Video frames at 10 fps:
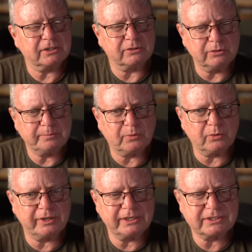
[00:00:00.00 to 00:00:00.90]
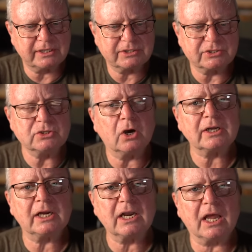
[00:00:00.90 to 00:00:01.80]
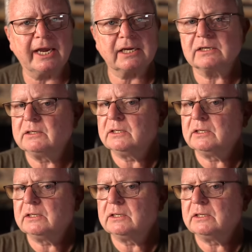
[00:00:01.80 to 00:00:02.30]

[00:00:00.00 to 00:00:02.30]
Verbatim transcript: A good Boerewors is not unlike,